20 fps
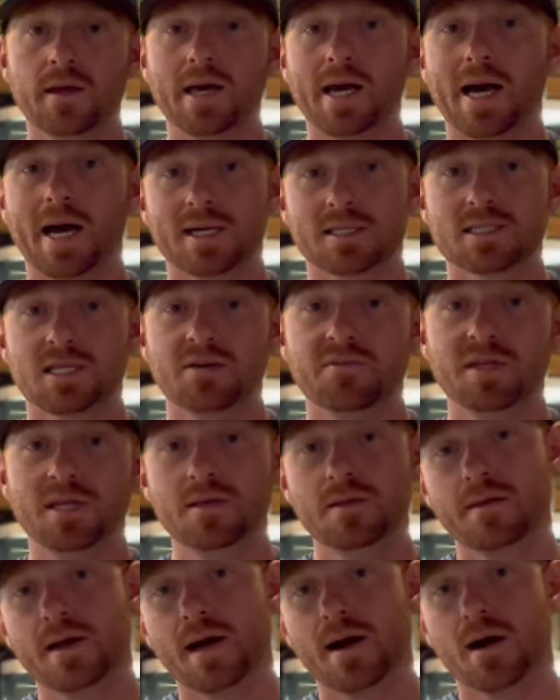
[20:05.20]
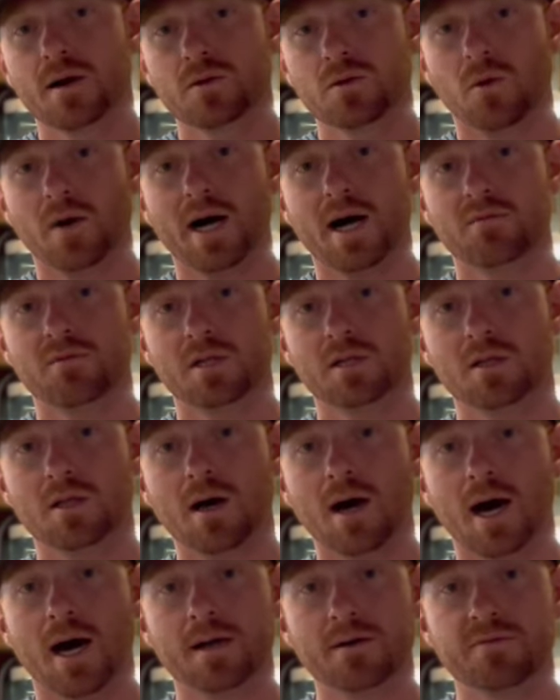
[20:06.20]
activity there. You'll have a
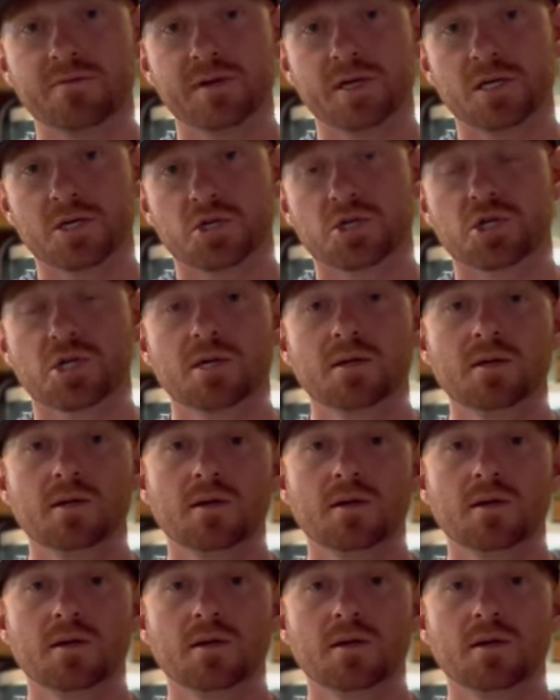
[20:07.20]
lot of fish